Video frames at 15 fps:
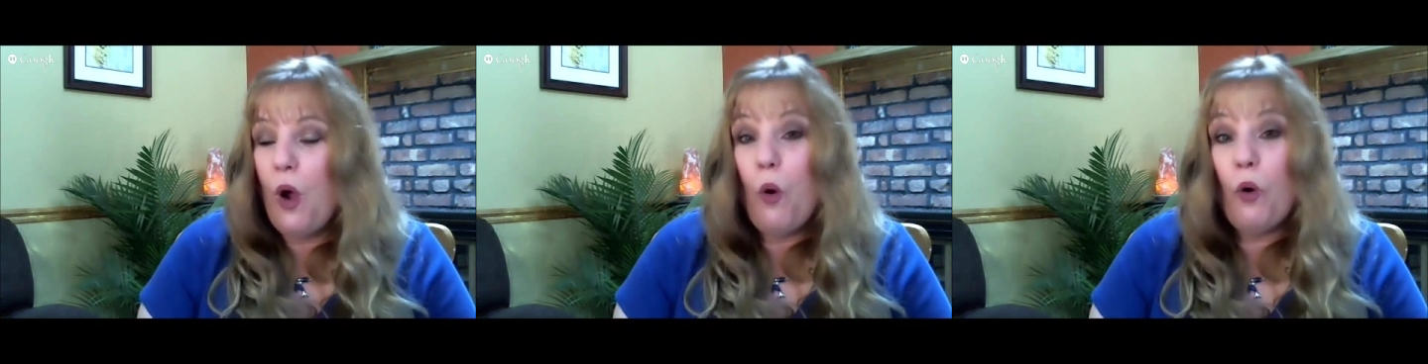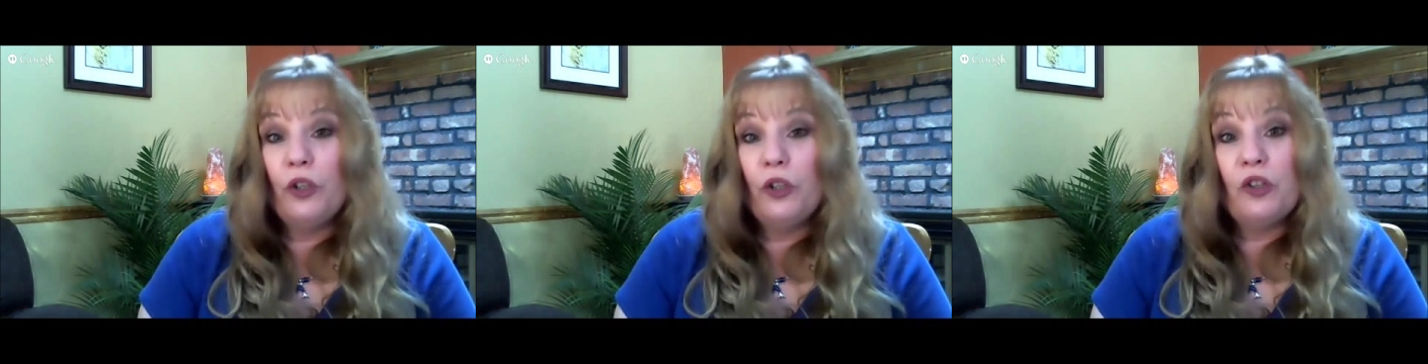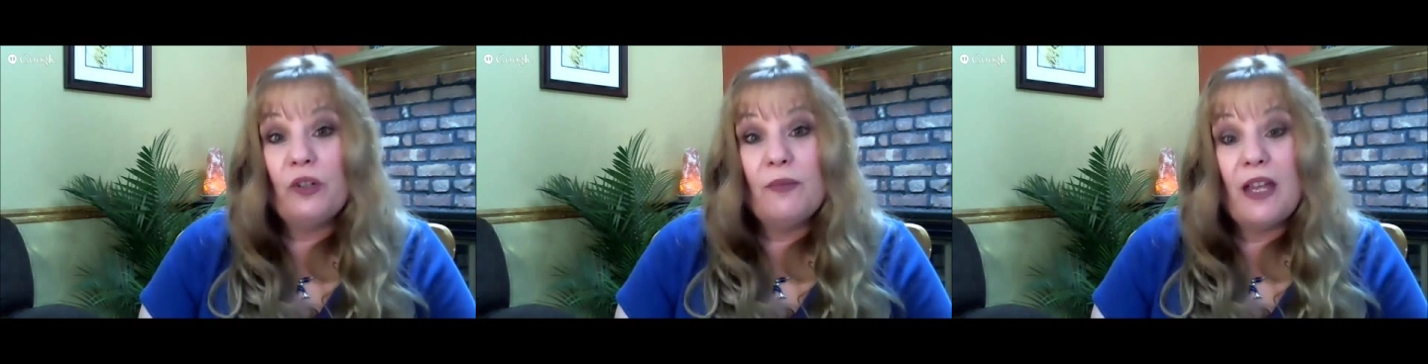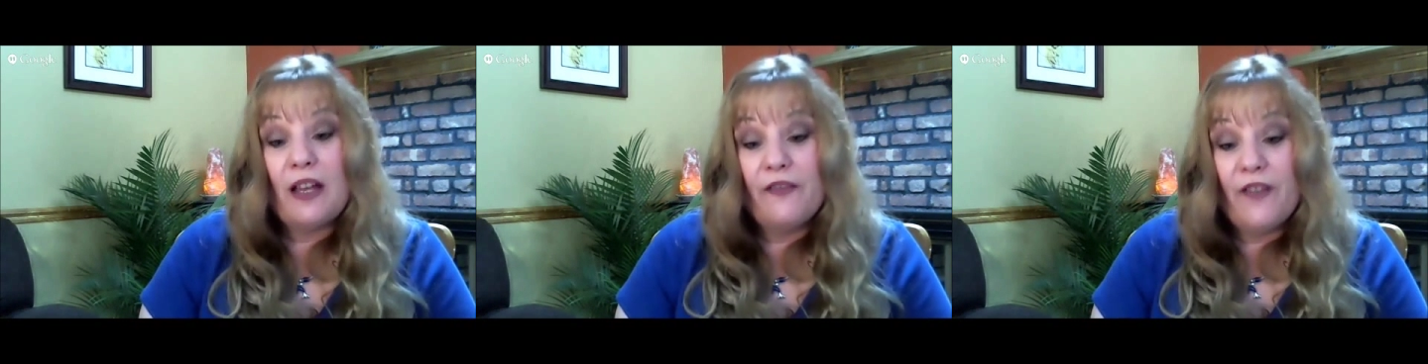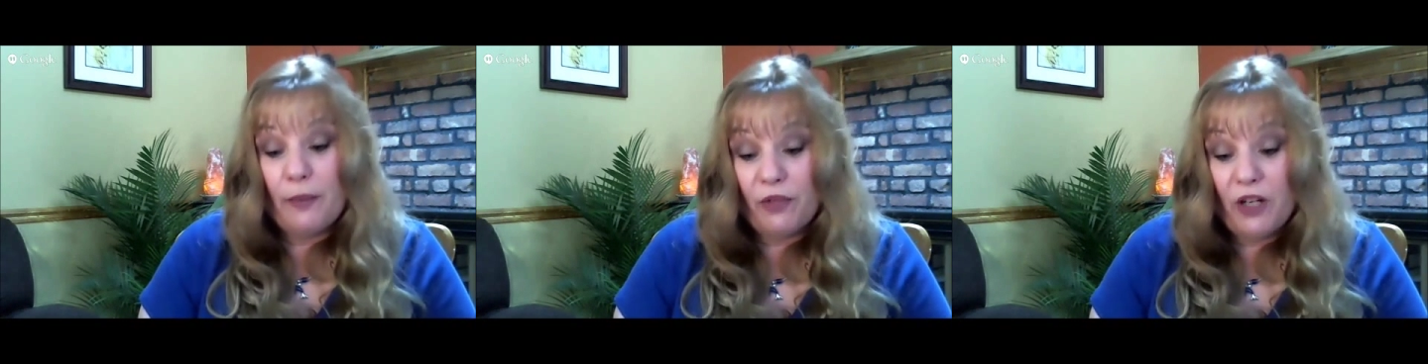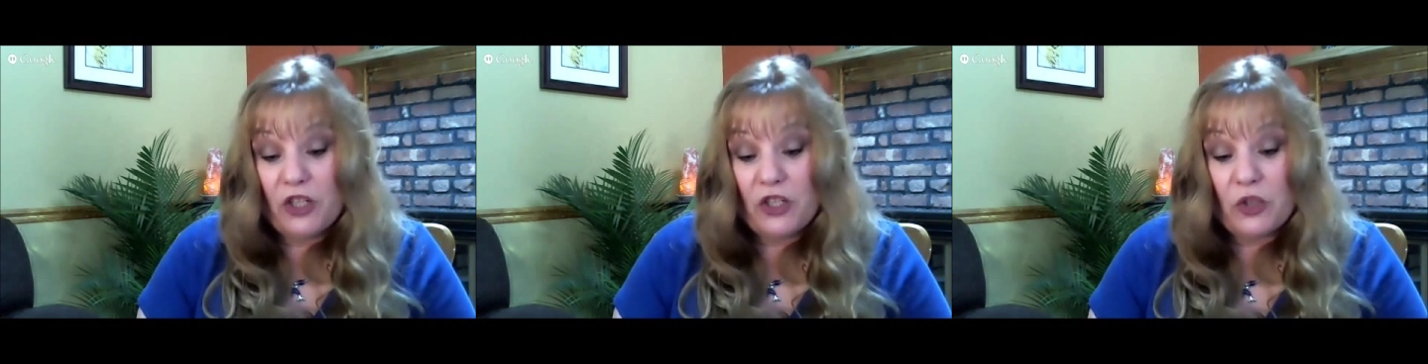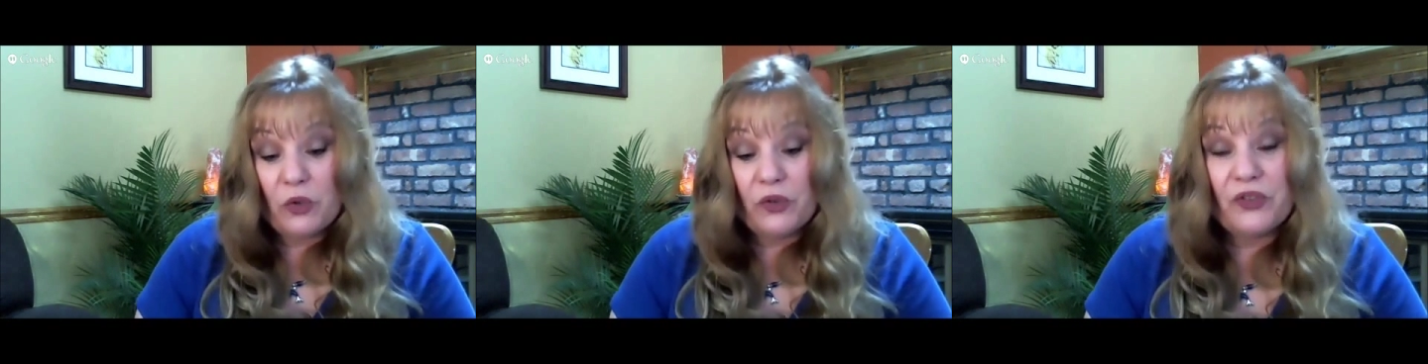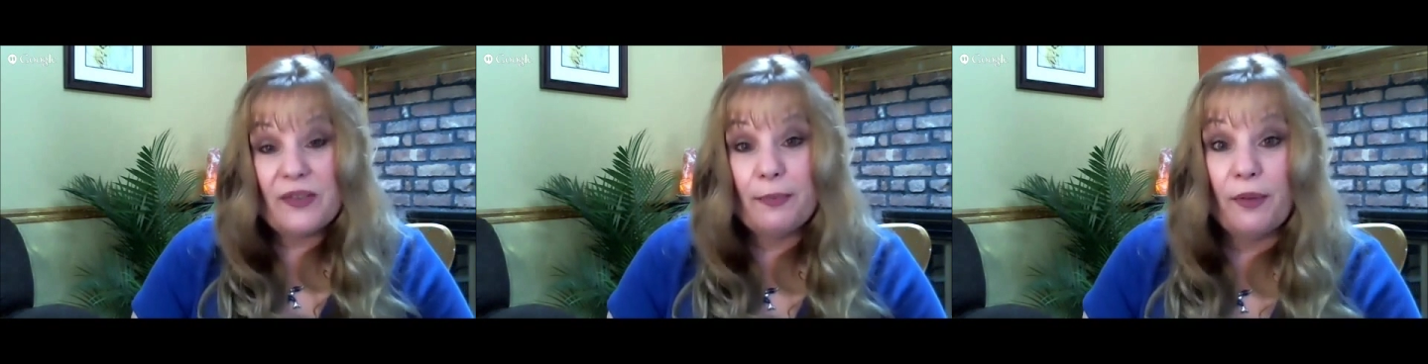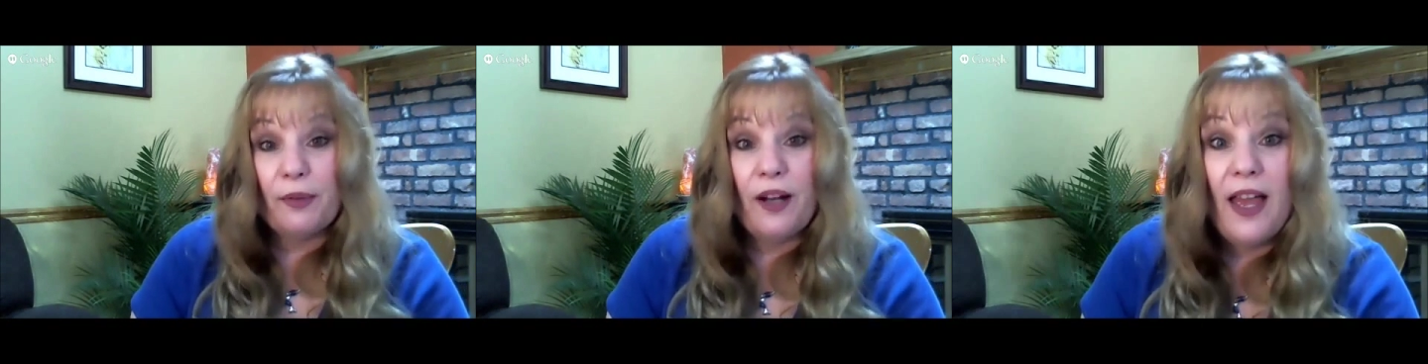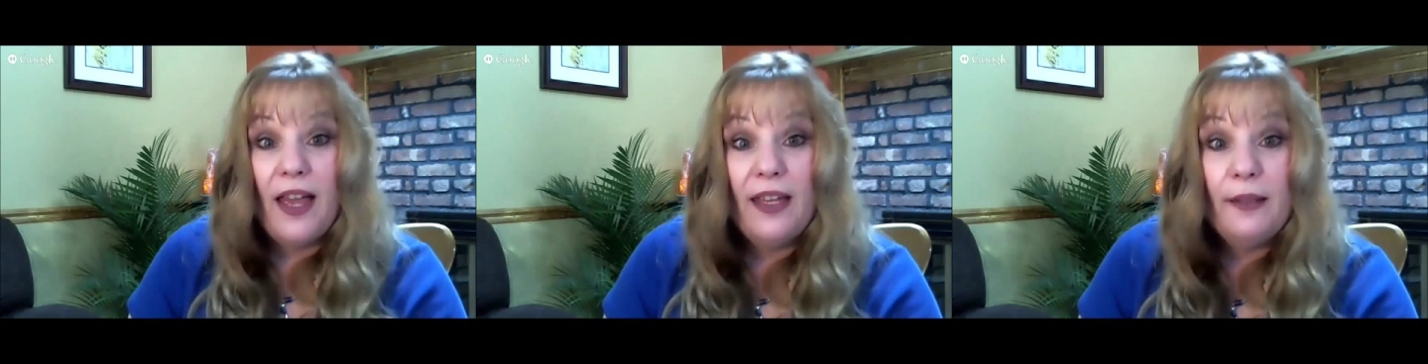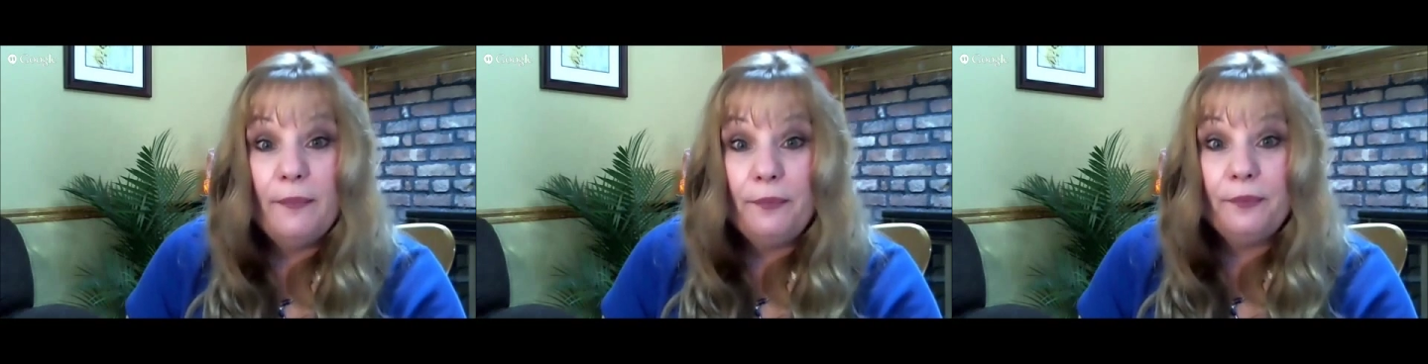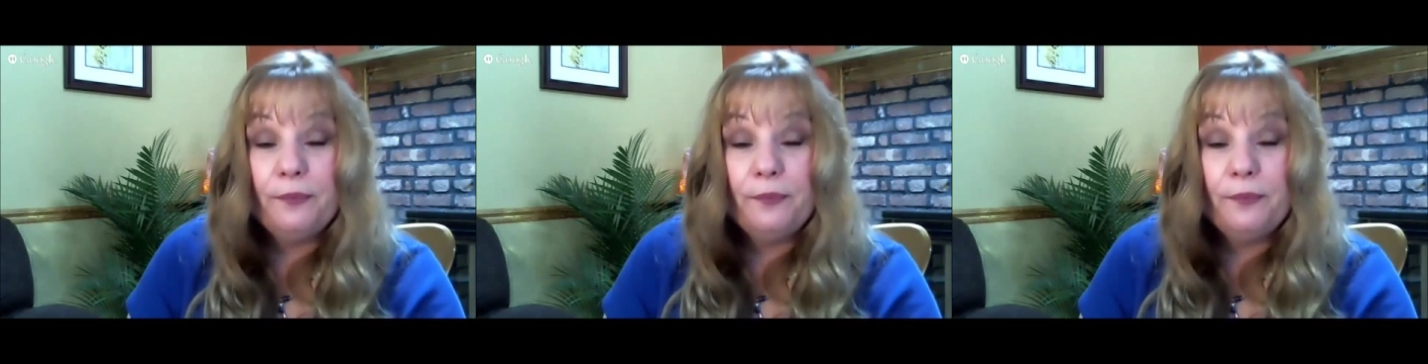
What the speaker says: Or you can make a vibrational spray.